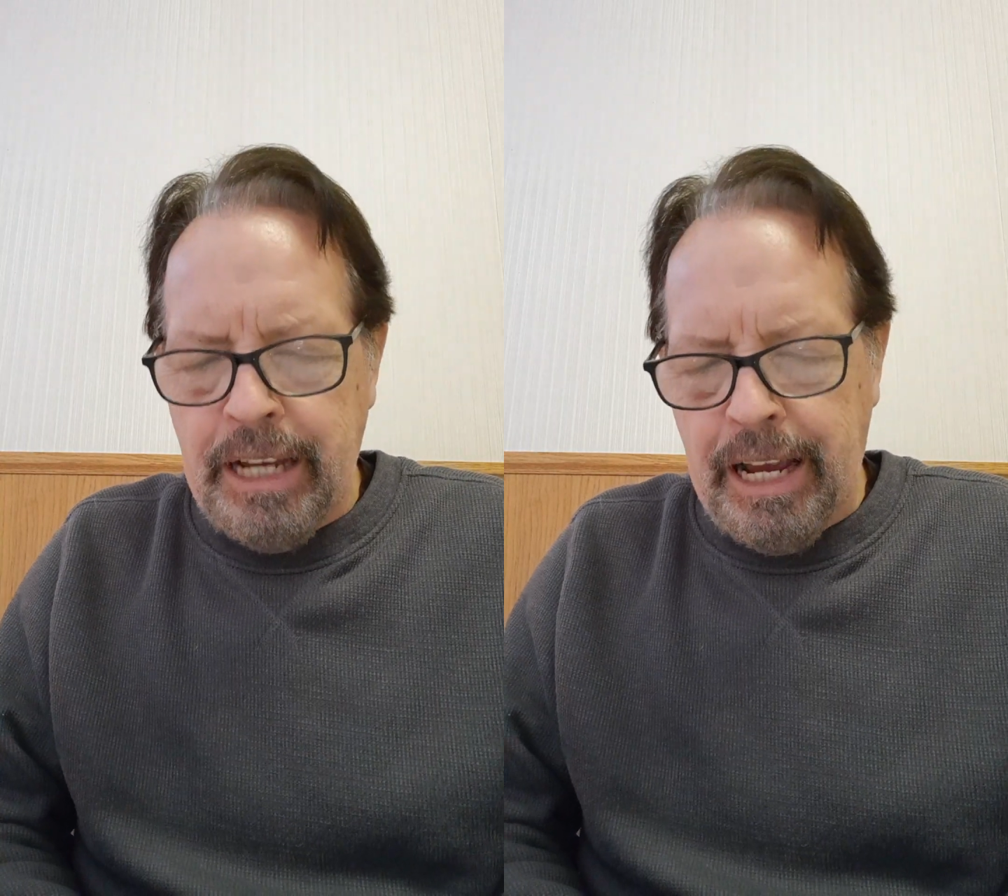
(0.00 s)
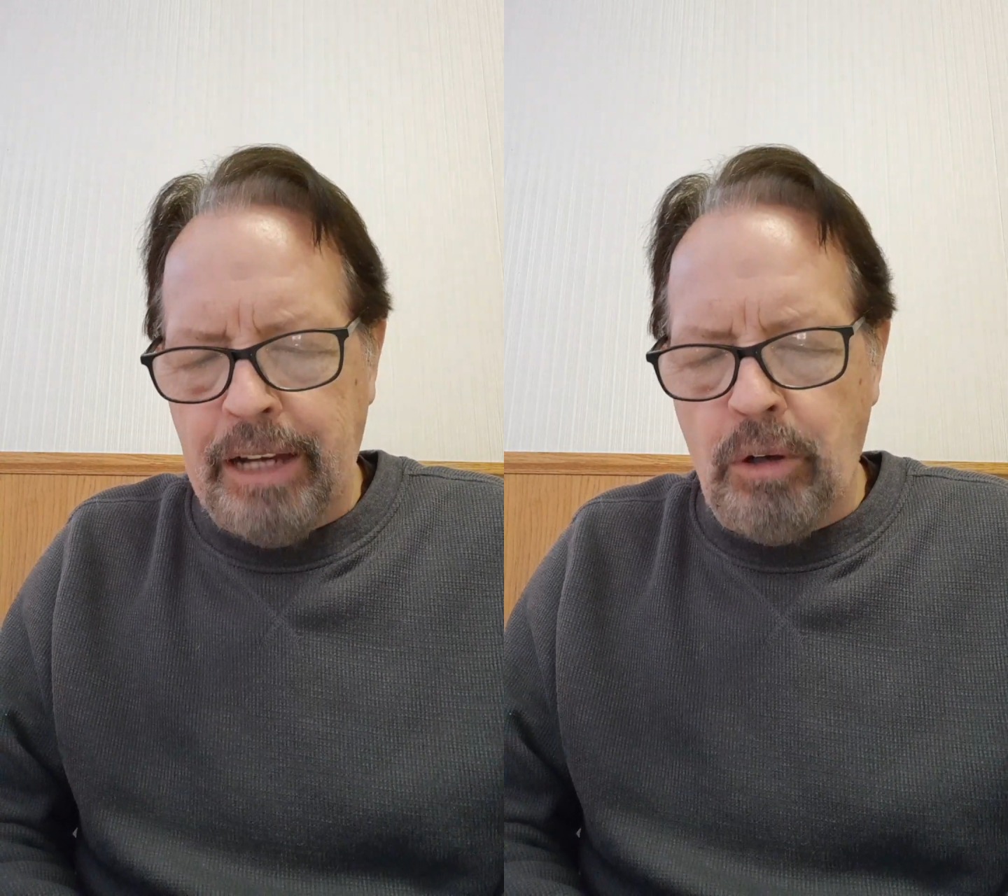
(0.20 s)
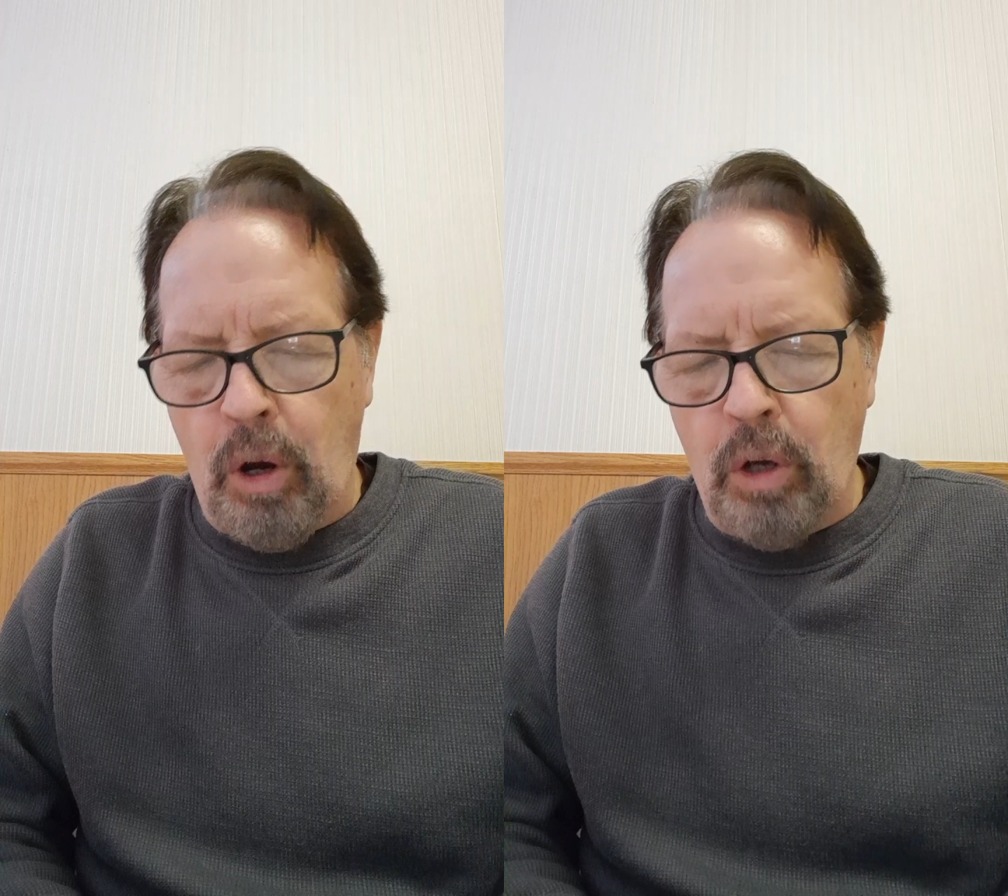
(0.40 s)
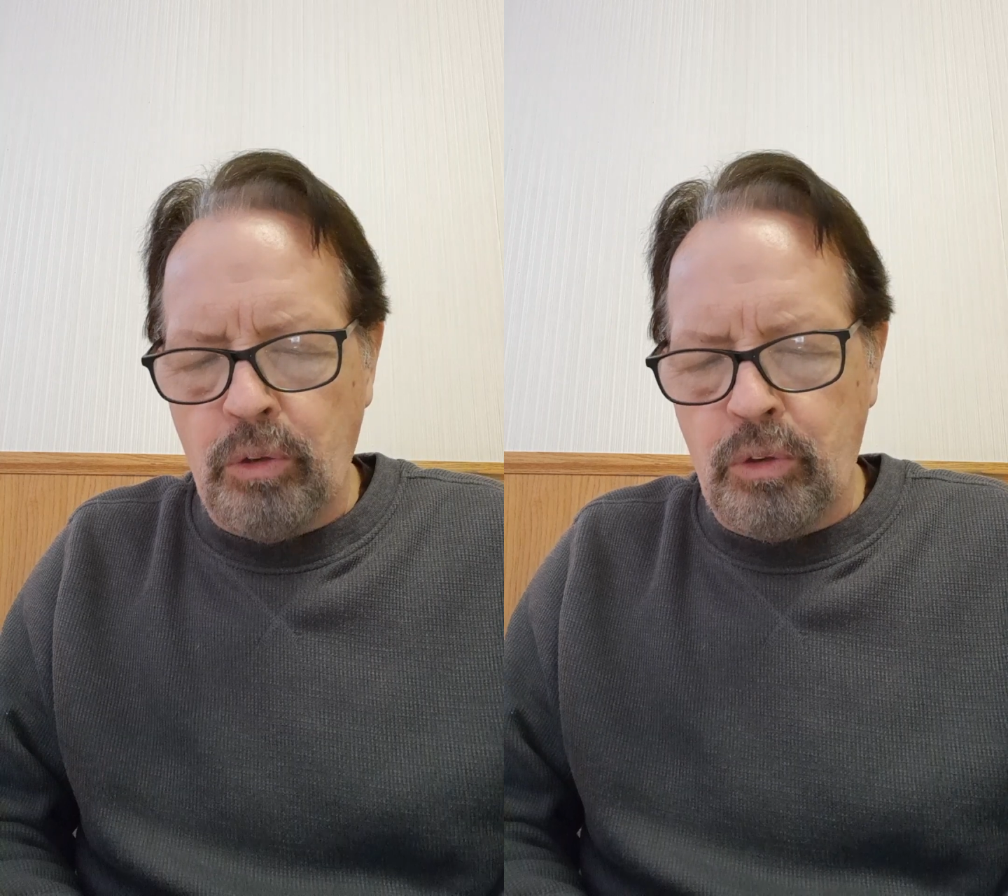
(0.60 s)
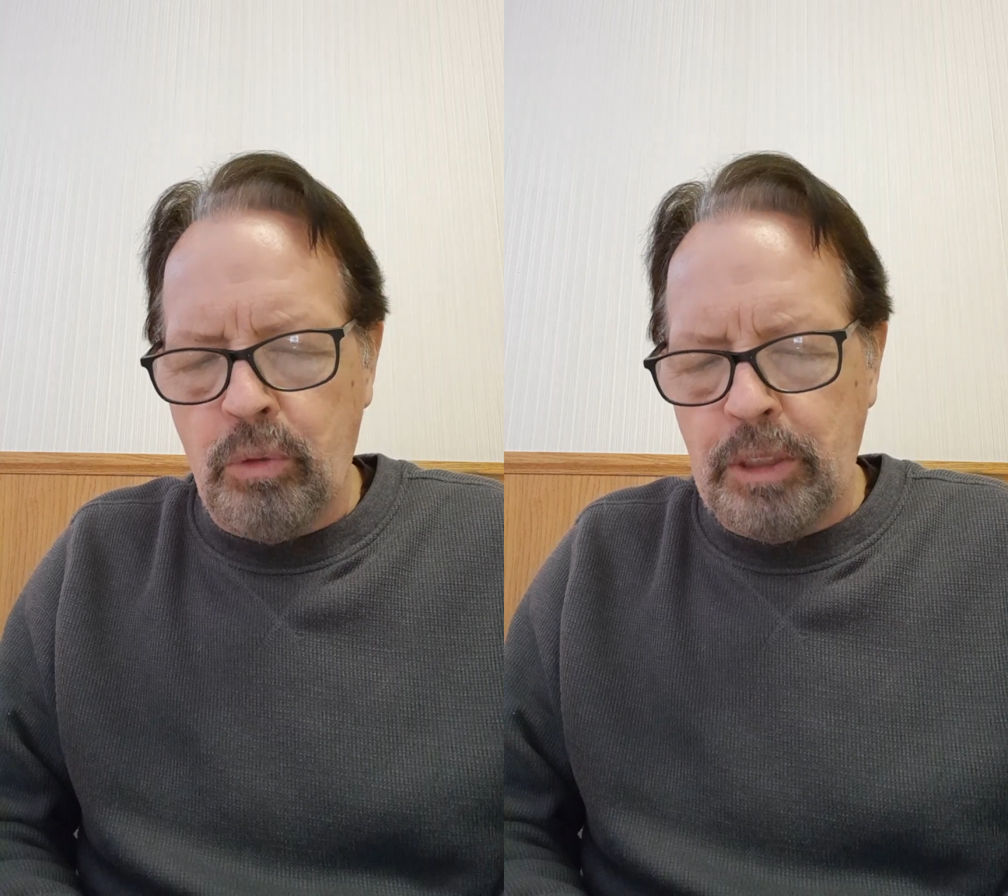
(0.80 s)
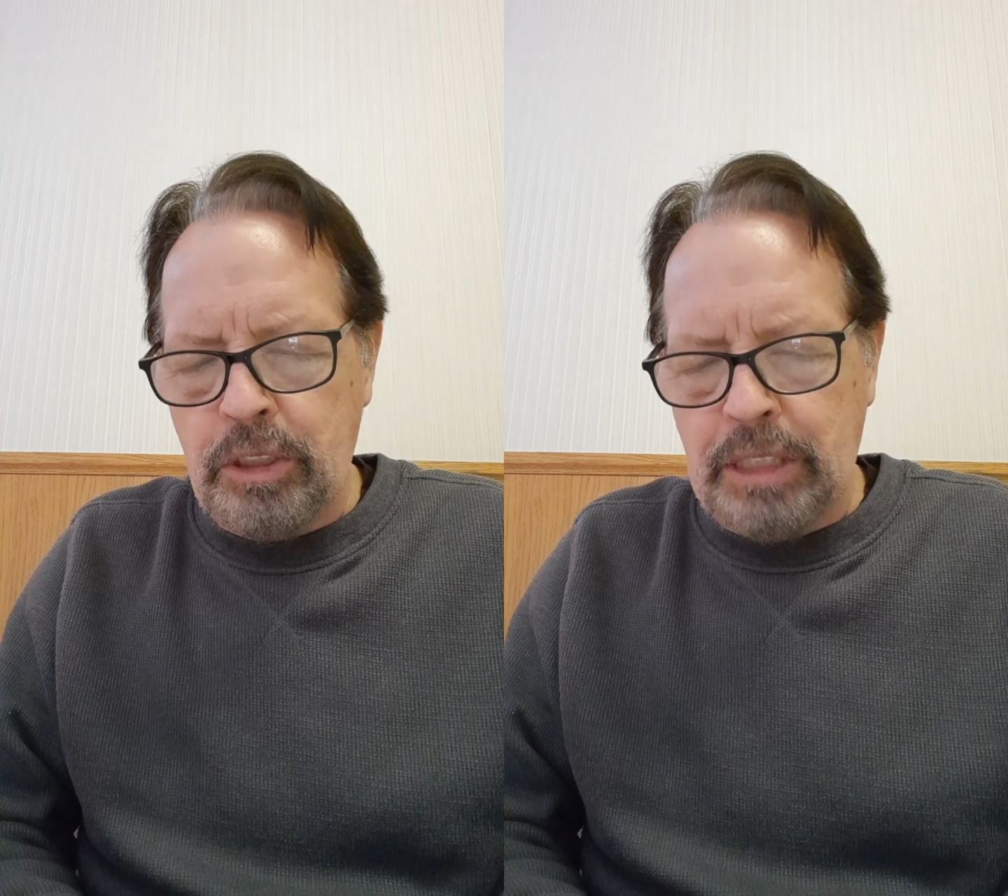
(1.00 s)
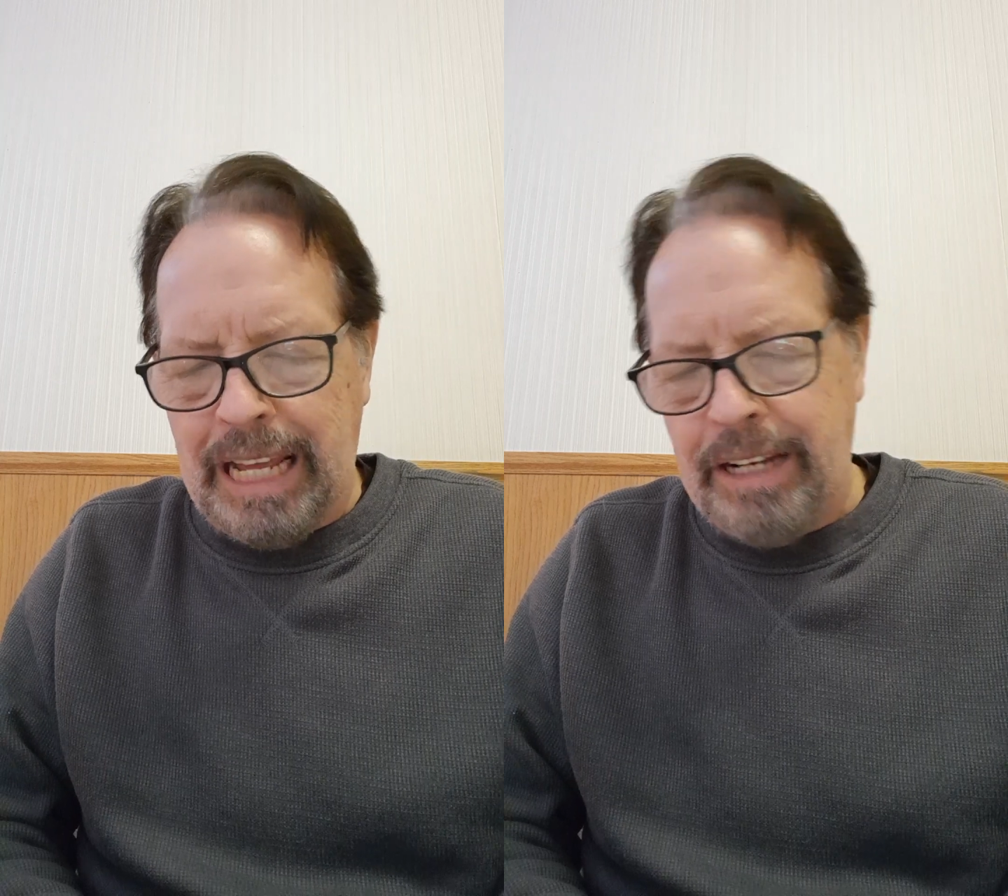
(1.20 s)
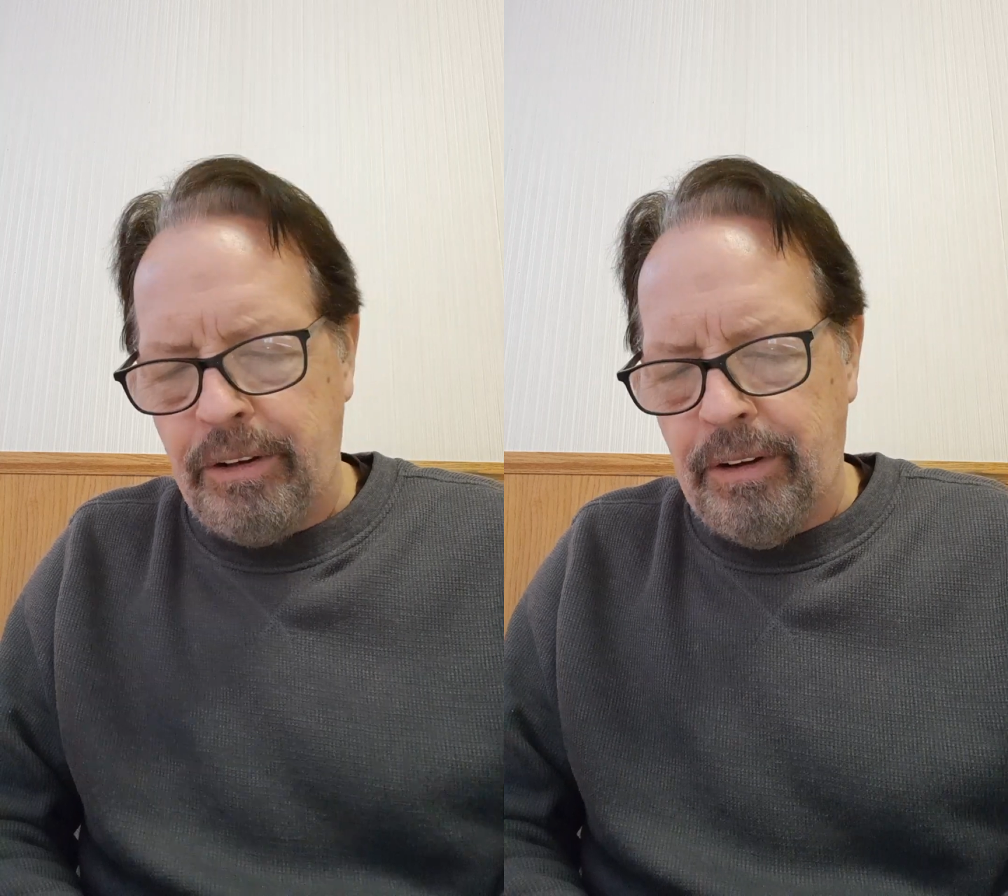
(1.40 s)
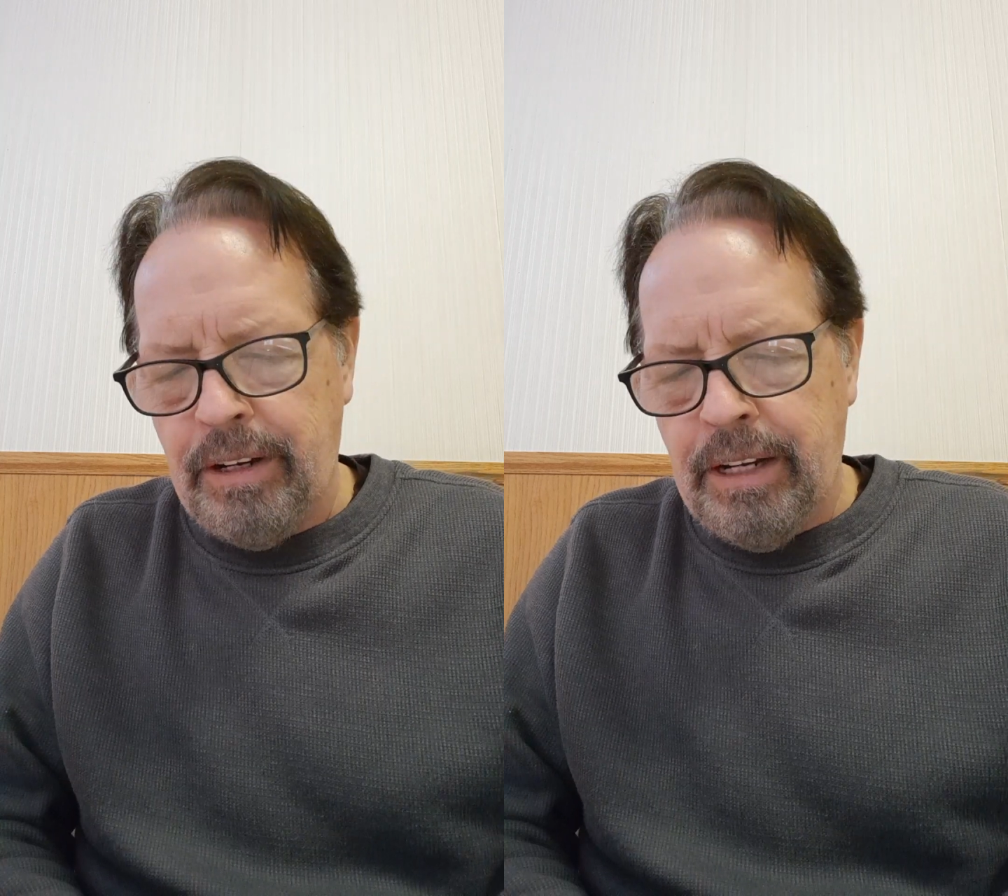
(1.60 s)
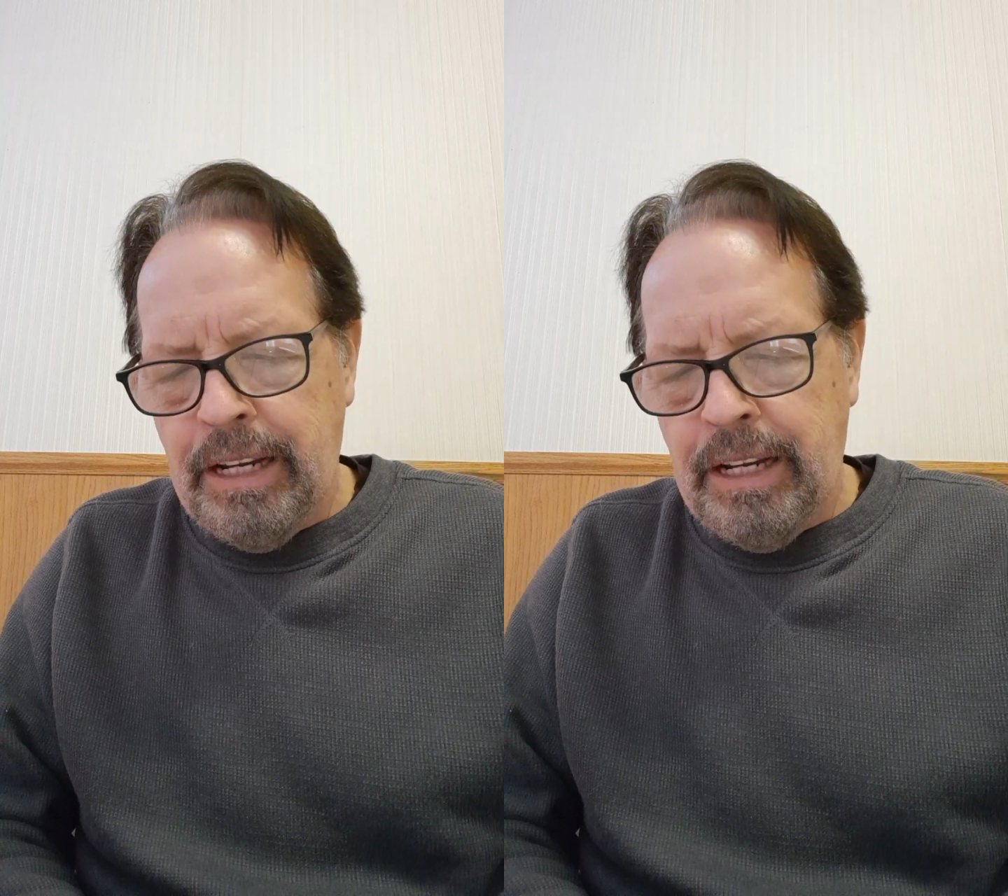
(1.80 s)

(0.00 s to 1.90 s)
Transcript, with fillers: and also with slander.